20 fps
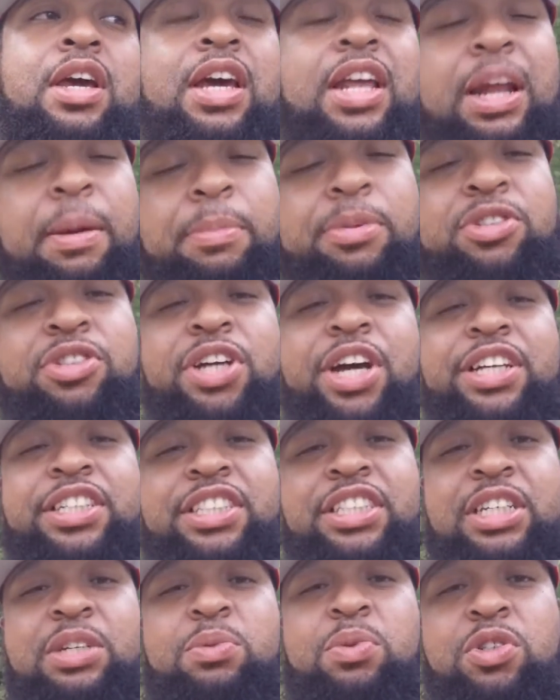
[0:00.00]
And I'm going to try to
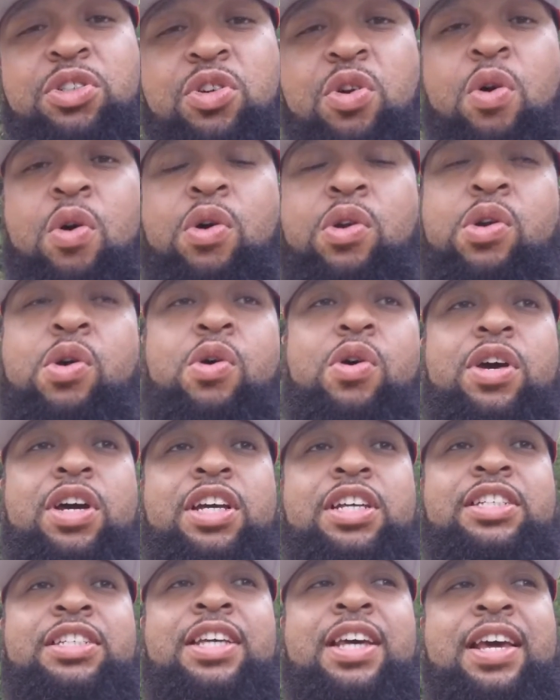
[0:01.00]
see what's going on
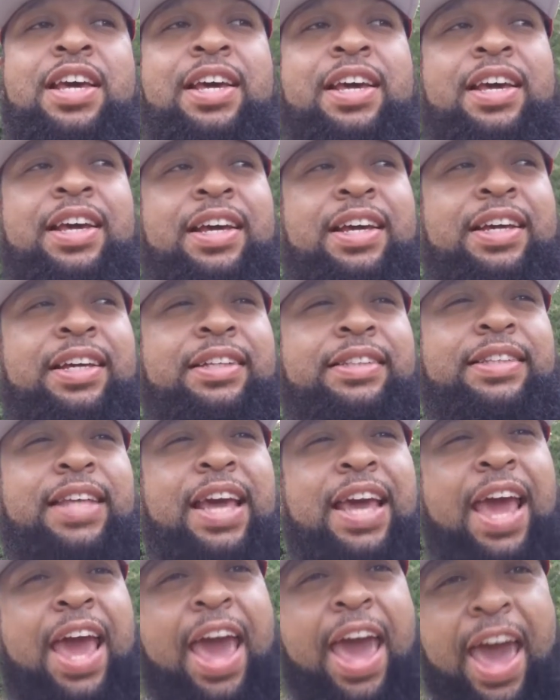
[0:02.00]
because
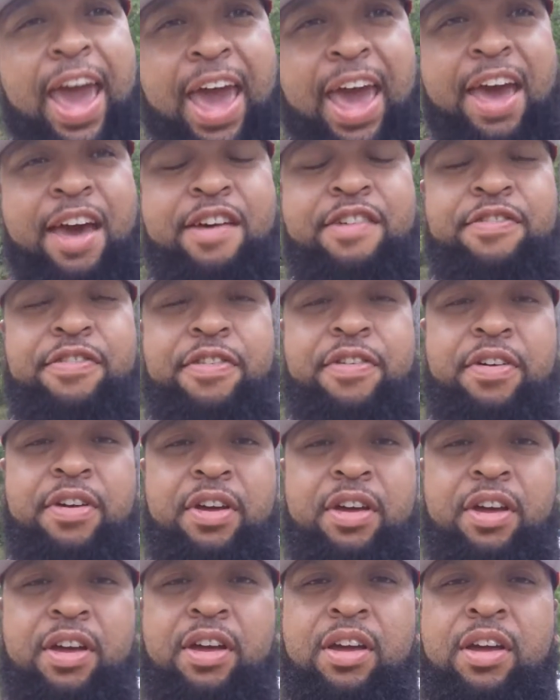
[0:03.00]
they have
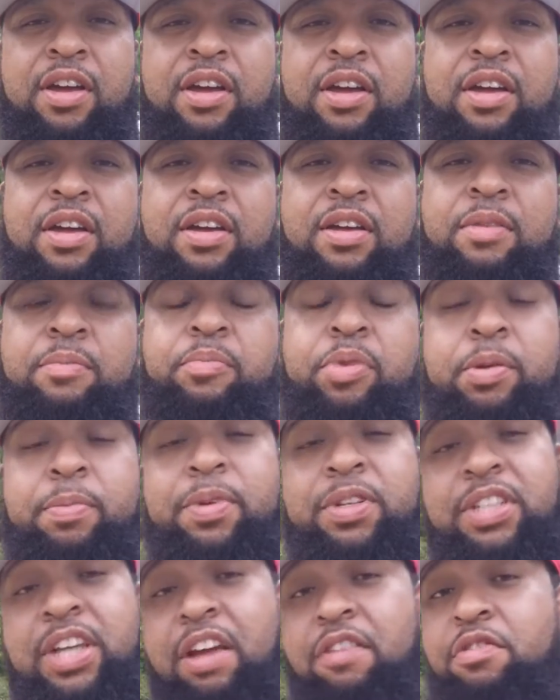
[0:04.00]
pretty
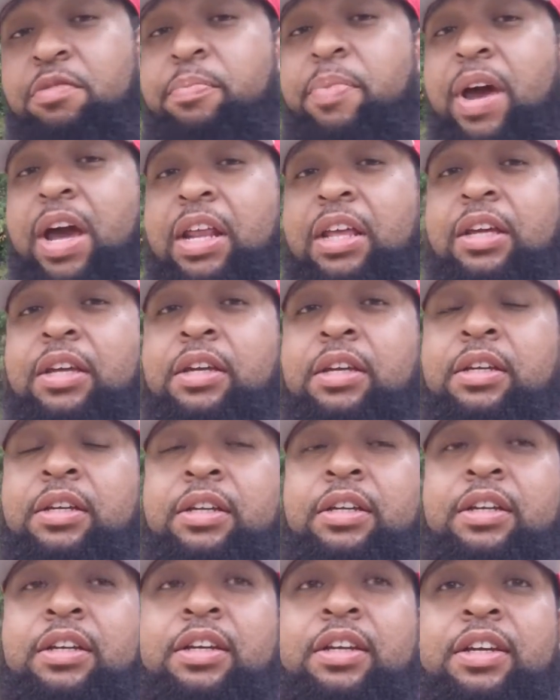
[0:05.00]
much everybody
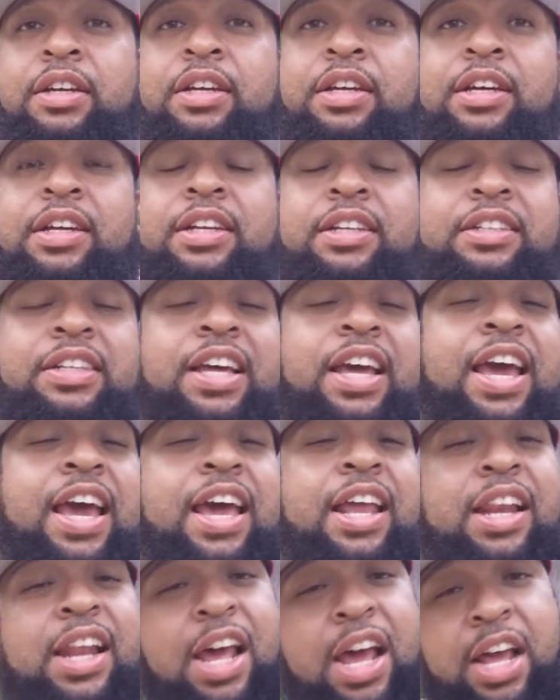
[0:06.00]
they
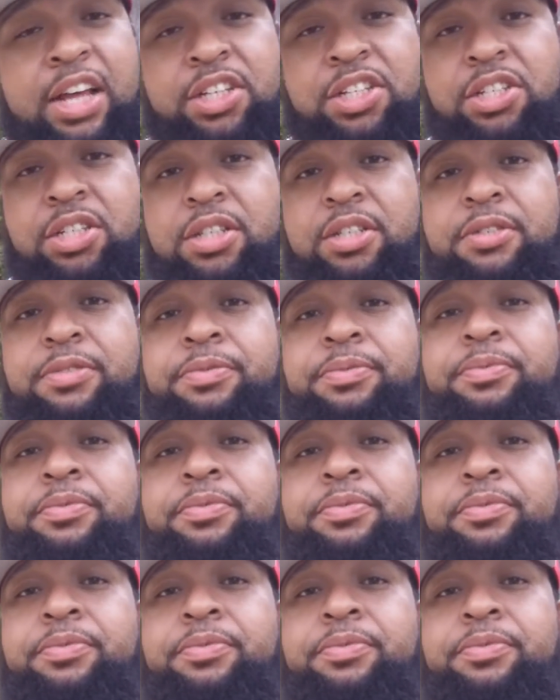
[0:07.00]
had last year.